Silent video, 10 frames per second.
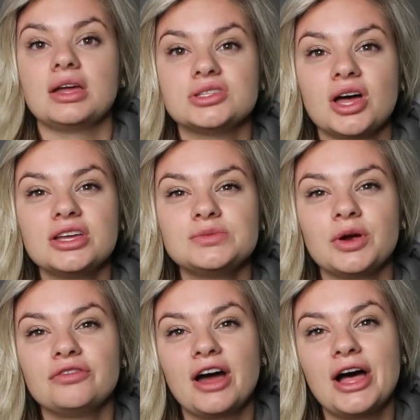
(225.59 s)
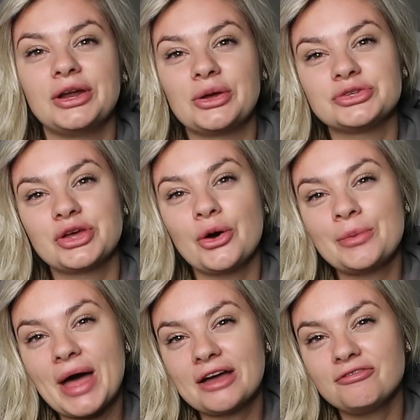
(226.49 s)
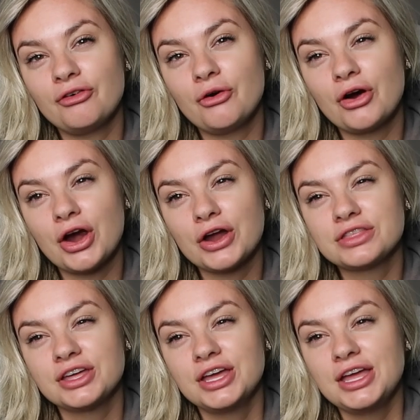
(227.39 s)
I saw his profile and I was going back and forth,